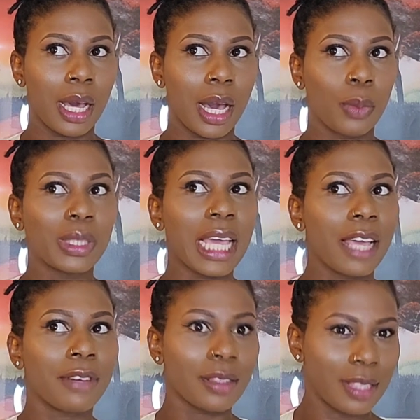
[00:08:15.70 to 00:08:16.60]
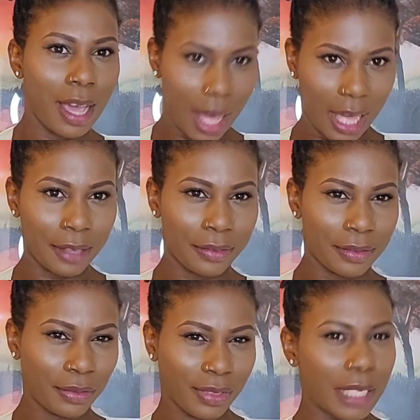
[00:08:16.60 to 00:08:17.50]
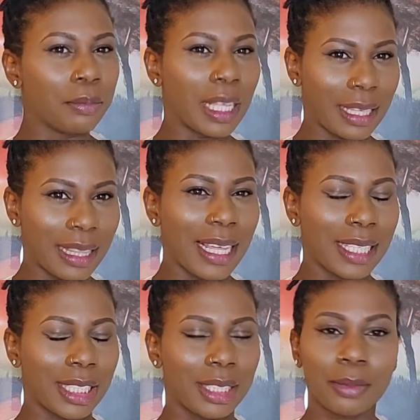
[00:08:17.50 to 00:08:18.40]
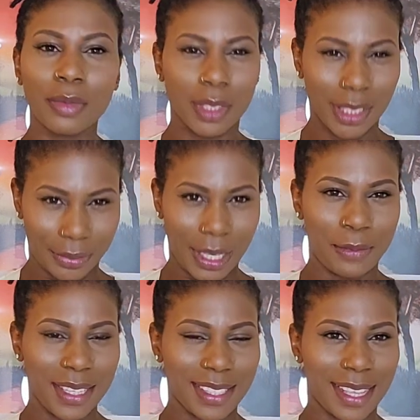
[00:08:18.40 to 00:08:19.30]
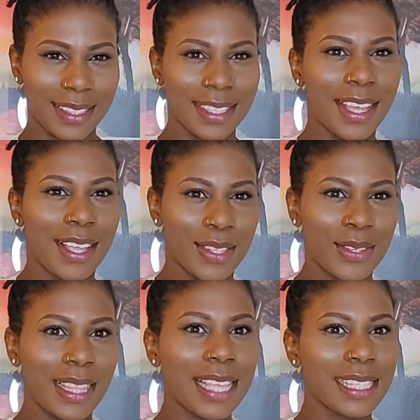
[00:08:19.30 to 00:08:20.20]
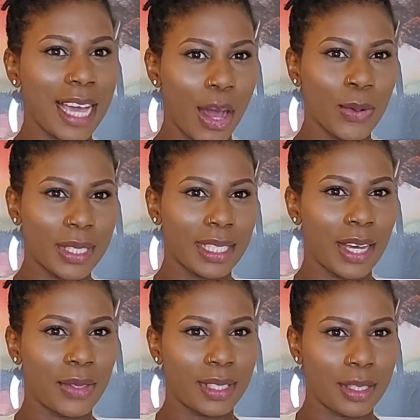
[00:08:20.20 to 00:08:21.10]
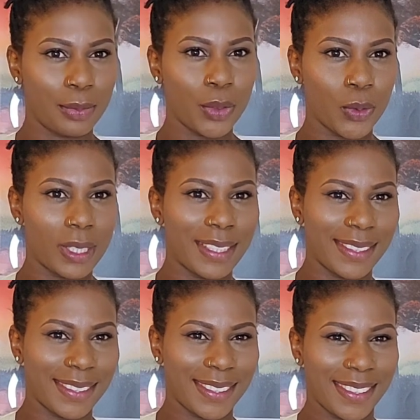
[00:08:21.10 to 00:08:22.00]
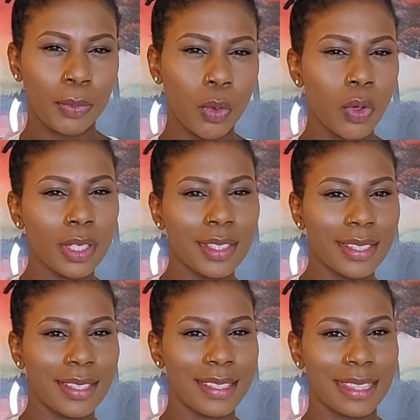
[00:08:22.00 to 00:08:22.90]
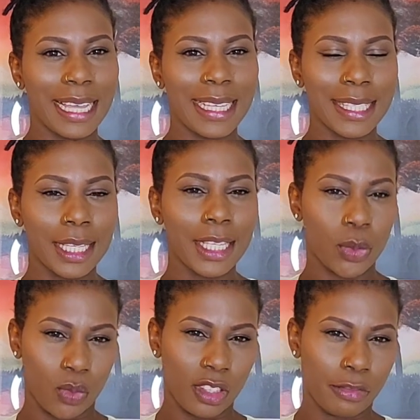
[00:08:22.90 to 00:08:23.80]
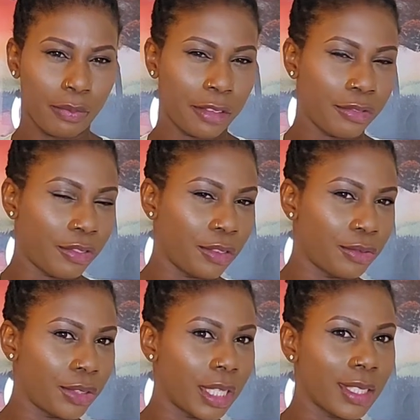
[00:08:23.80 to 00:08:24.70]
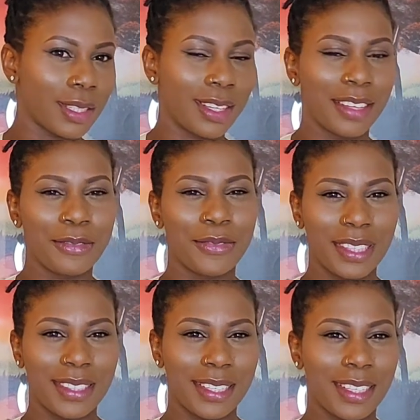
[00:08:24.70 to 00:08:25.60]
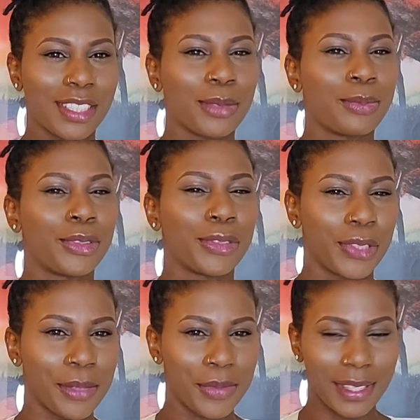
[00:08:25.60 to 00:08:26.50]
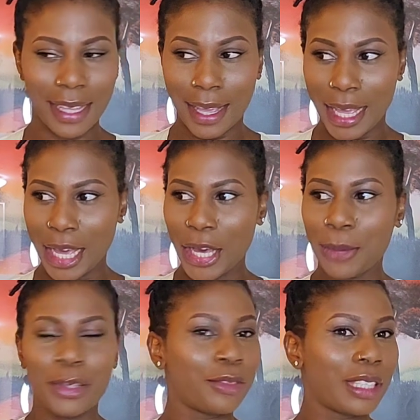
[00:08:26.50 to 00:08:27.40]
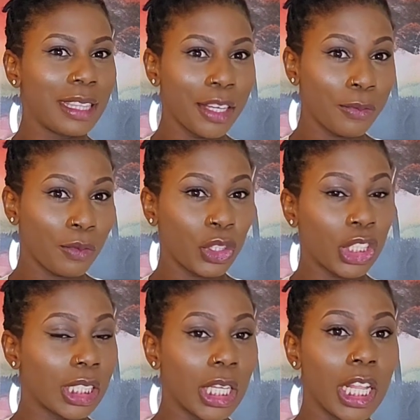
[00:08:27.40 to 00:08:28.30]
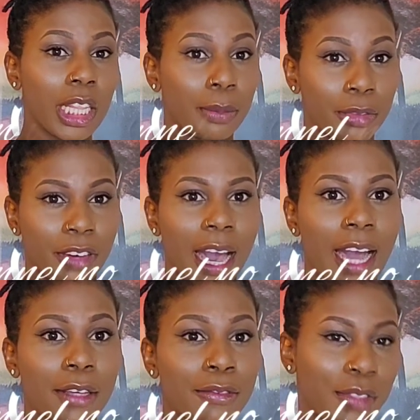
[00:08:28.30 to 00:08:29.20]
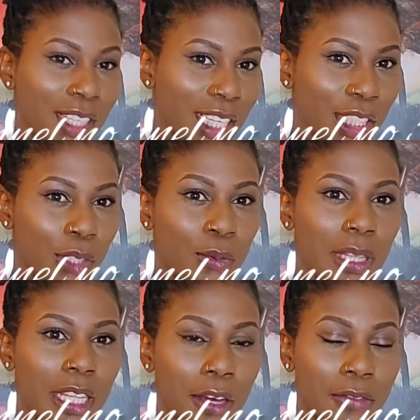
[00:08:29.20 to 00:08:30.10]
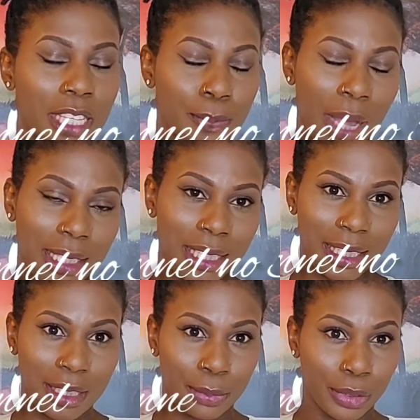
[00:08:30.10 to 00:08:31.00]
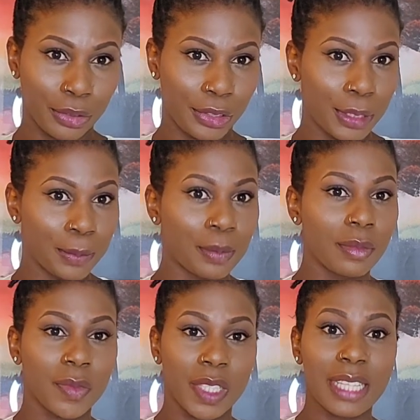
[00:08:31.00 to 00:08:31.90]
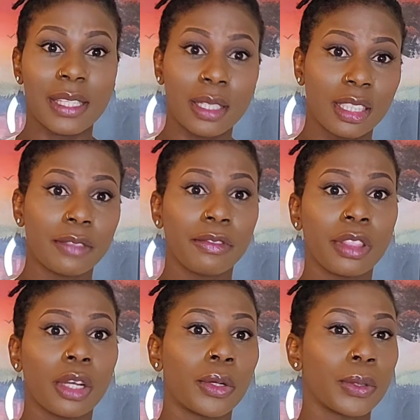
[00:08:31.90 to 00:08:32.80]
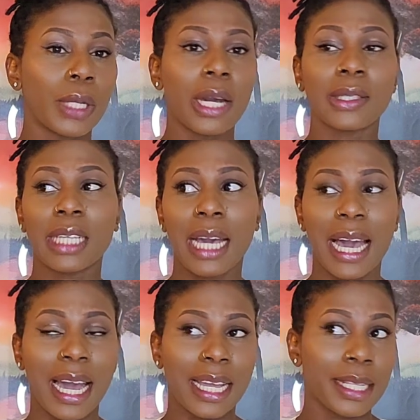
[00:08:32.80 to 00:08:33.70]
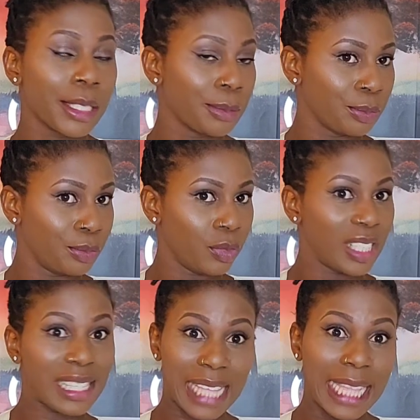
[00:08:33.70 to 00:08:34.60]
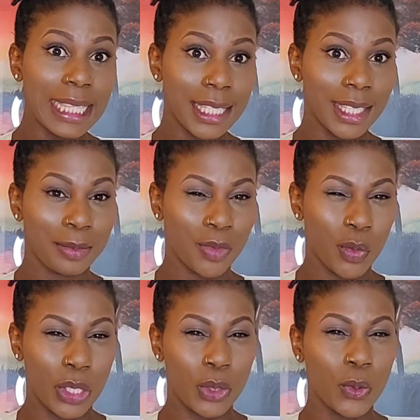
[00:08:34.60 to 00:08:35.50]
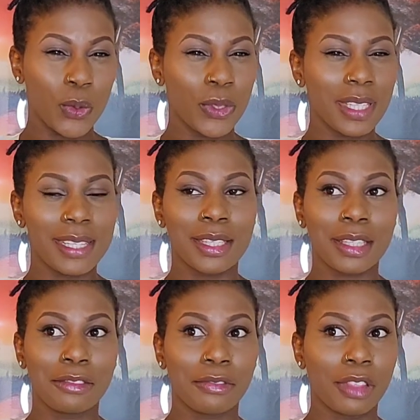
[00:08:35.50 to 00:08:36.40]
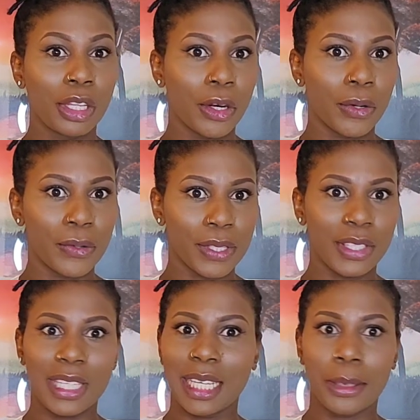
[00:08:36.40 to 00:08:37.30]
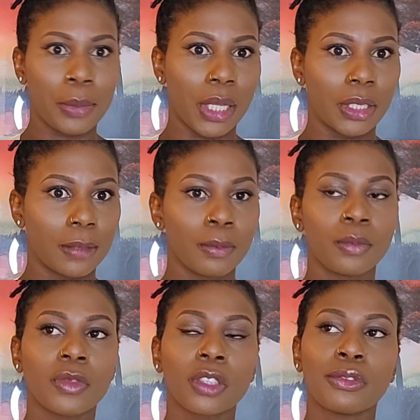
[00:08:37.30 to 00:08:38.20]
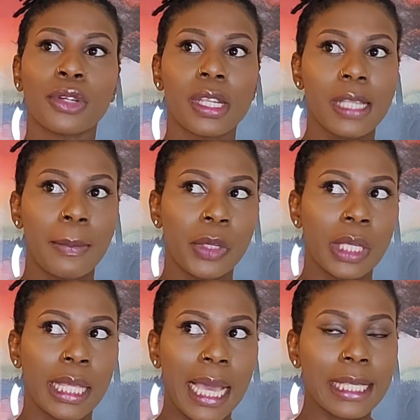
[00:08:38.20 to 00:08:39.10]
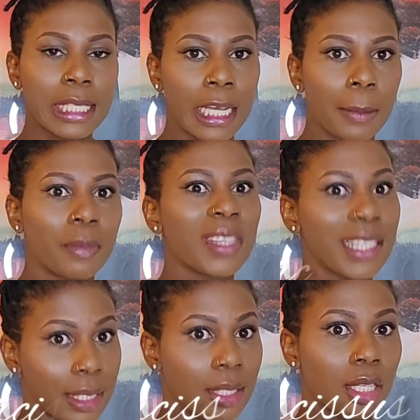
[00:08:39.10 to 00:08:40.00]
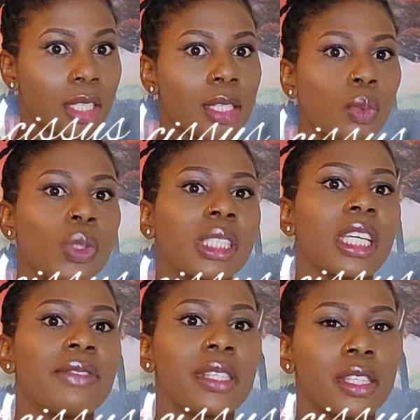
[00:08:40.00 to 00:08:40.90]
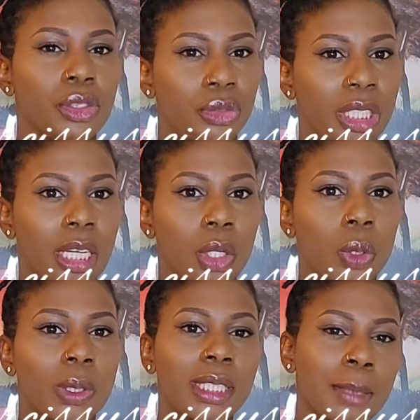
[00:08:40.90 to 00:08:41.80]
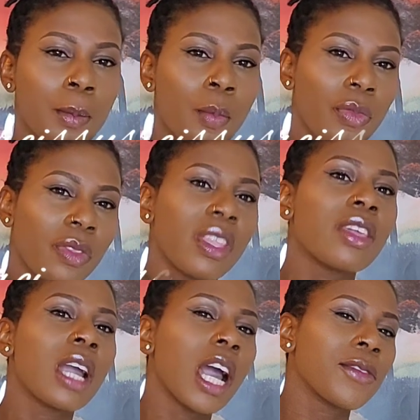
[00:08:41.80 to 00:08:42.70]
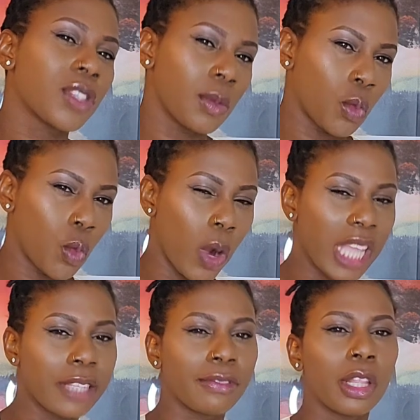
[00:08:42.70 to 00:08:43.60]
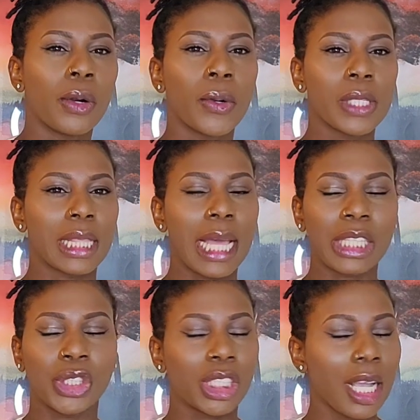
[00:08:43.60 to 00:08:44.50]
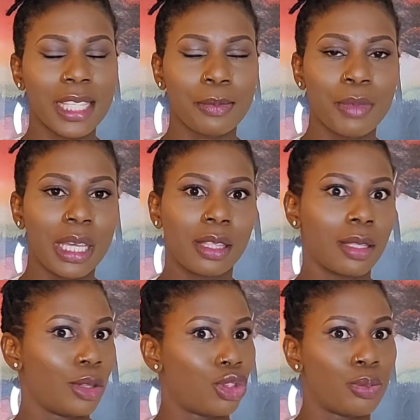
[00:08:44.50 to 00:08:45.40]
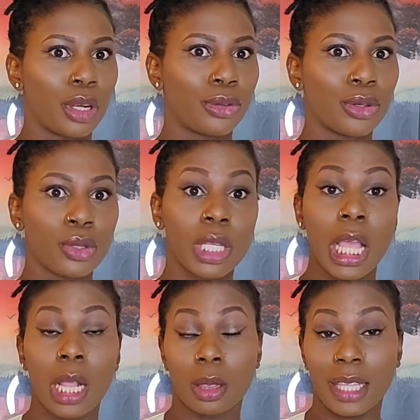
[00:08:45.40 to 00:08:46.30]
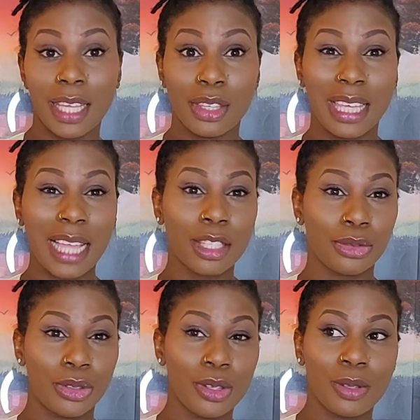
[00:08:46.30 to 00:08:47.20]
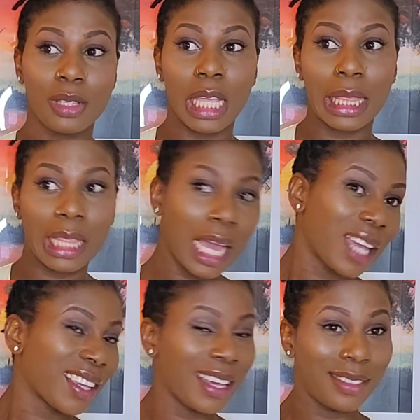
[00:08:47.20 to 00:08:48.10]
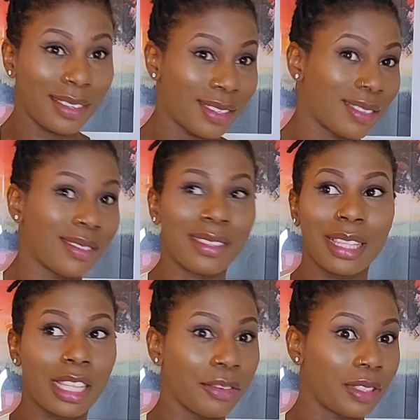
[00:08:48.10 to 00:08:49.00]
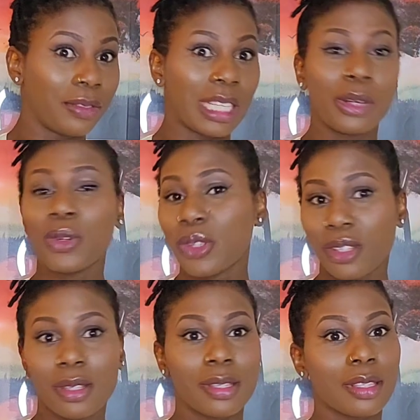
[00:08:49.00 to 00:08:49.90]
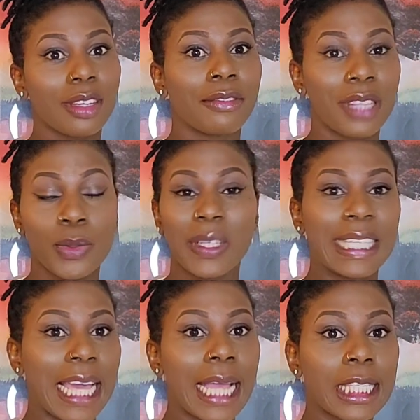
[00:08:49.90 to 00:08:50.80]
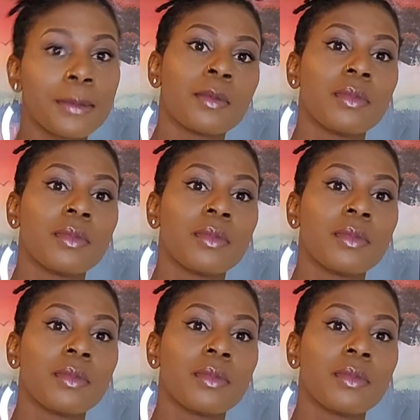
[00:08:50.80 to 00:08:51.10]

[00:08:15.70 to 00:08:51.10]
I would ever not have in my collection, if that makes sense. So let's count down to number one. Number one onto this list is one of my favorite vintage perfumes. If you love Chanel number 5, you will love this particular perfume. A stunning floral aldehyde scent with all the stunning florals you can imagine. For example, you get narcissus, which gave it this green accord. Then you have some white florals like jasmine, tuberose, and then get rose, ylang, carnation, lily of the valley, all this good stuff. That's what you get.